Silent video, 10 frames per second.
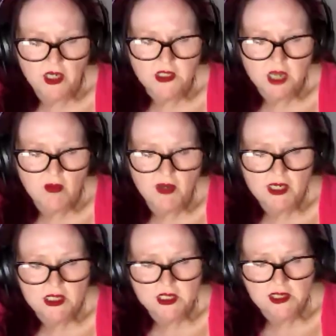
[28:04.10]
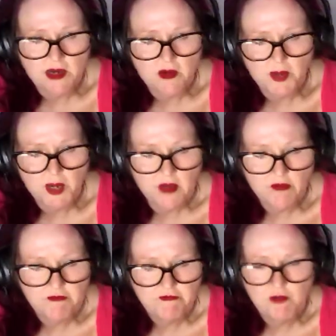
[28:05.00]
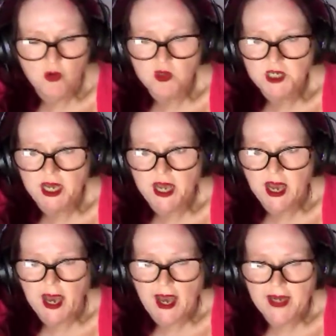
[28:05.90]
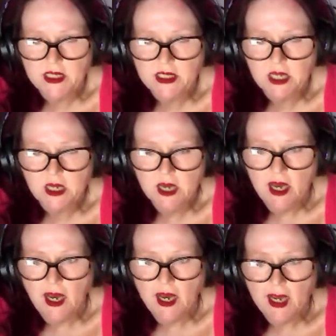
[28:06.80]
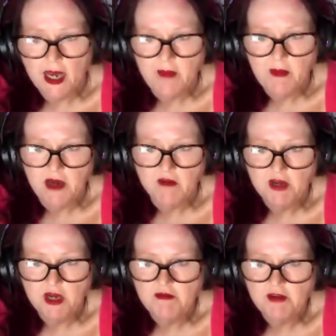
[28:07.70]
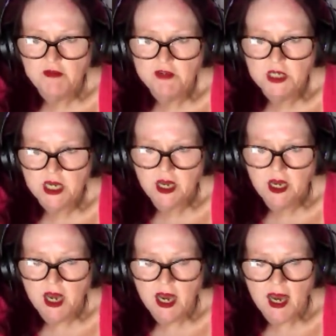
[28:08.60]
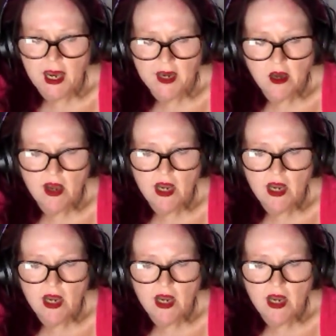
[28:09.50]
Because I went into therapy at 48 and came out of it at 50, and I